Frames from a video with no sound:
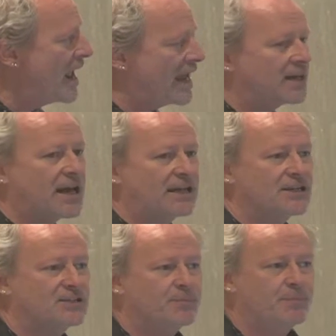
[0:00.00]

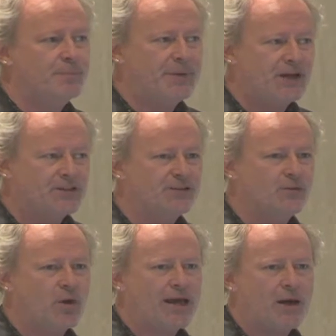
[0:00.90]
And because of
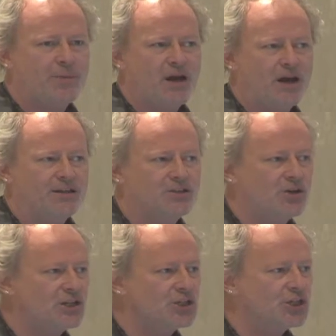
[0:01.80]
the way RPI is
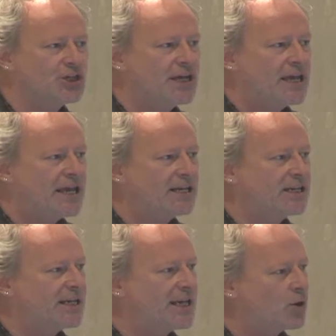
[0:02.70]
structured,
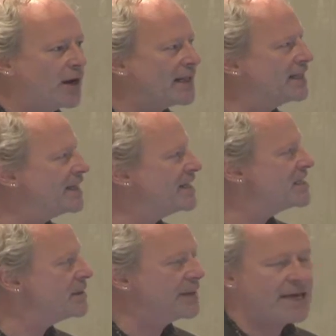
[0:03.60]
it quickly and
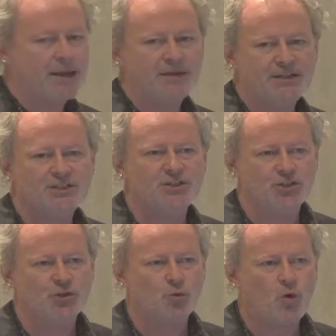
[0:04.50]
easily became an
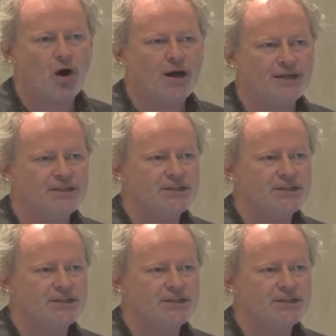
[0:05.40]
institute-wide